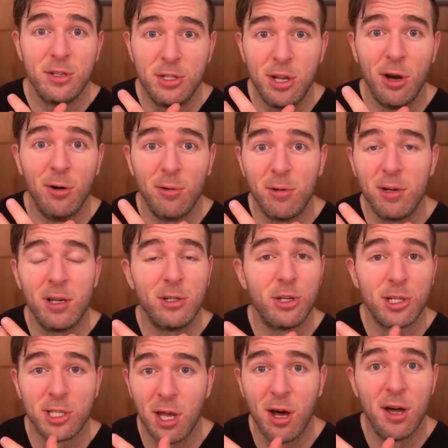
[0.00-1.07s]
don't
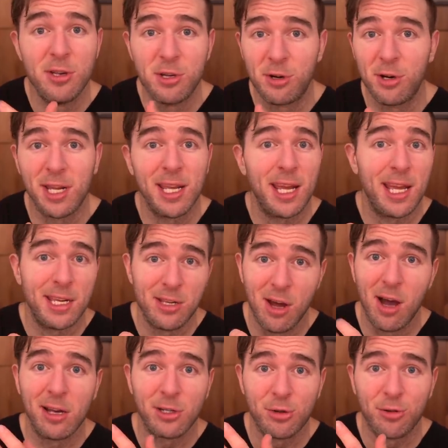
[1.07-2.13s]
just undereat and
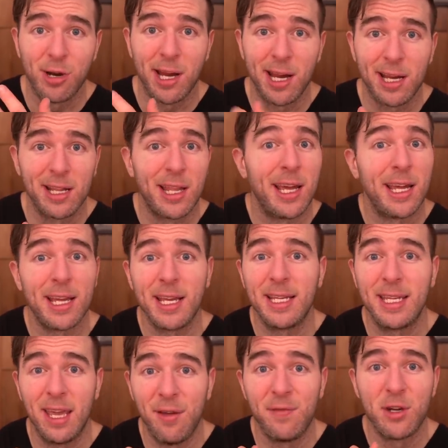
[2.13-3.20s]
not train.
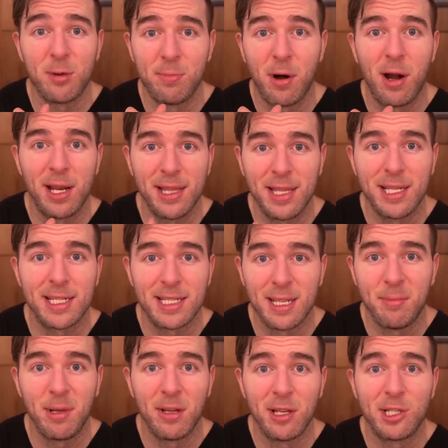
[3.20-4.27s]
Like give your body the
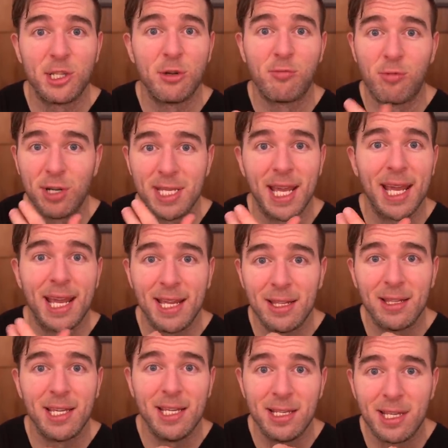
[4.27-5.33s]
stimulus to
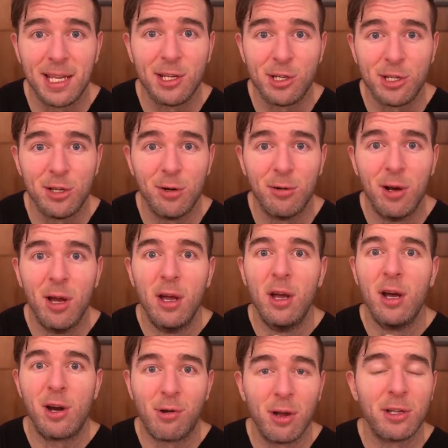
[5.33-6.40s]
retain lean tissue,
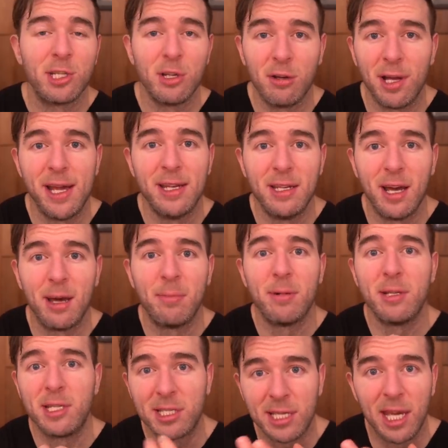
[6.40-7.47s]
or else you'll end
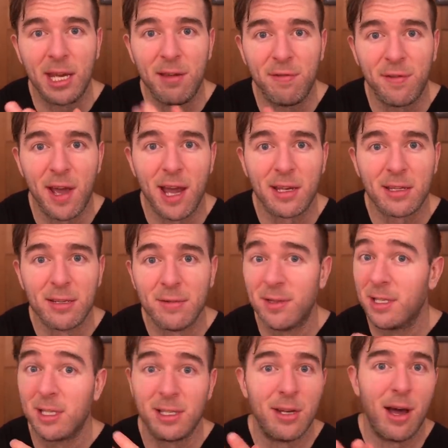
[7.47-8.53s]
up skinny fat.
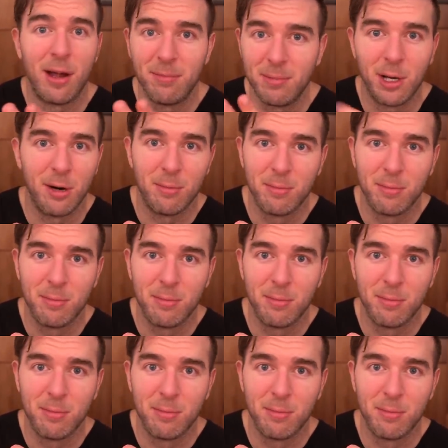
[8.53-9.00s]
That's not,